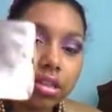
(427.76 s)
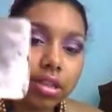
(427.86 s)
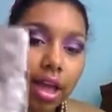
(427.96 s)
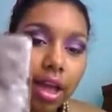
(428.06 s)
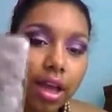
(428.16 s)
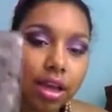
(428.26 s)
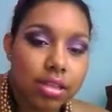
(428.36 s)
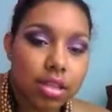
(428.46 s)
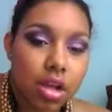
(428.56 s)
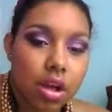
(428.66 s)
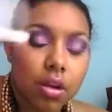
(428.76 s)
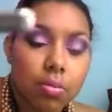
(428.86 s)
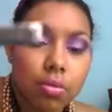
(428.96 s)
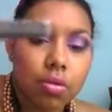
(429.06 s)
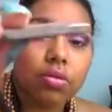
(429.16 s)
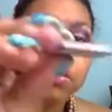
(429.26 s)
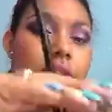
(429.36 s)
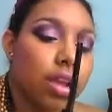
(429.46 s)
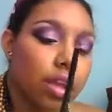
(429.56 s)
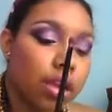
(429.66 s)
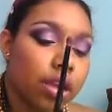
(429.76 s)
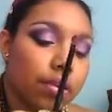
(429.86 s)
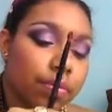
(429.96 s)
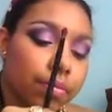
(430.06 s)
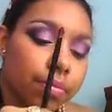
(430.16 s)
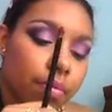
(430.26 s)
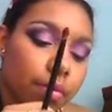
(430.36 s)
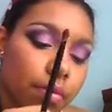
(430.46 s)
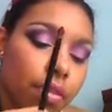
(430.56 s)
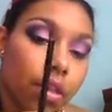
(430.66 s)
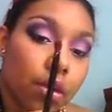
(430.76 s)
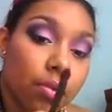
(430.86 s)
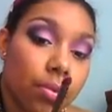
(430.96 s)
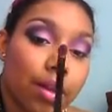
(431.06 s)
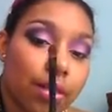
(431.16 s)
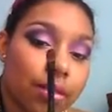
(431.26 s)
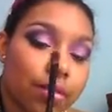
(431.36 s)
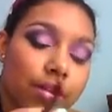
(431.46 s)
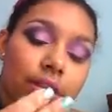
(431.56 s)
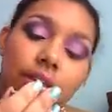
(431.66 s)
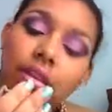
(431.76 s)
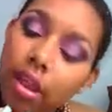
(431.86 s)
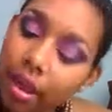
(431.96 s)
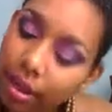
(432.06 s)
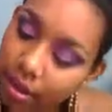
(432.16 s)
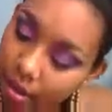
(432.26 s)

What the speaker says: that has almost a, well, in line,